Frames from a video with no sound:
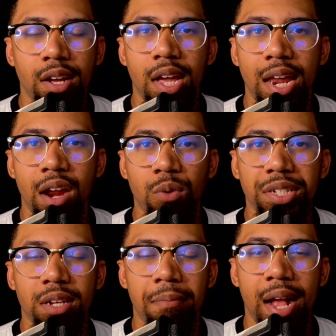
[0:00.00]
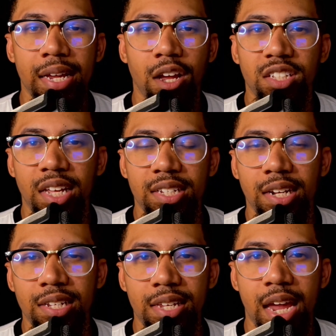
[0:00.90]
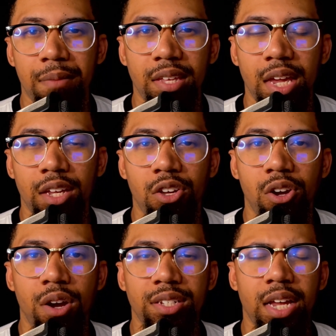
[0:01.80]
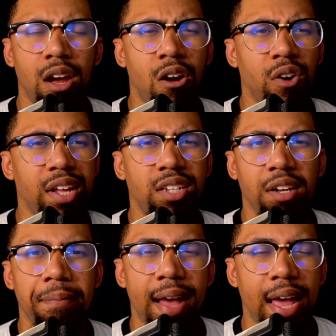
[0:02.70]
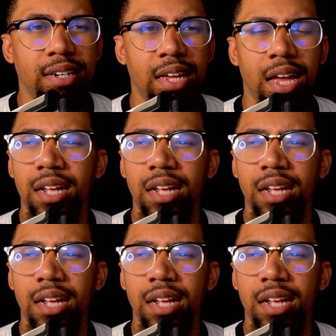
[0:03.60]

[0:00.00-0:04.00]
And then when somebody else thinks of the same thing, you go and say, oh, they took my idea.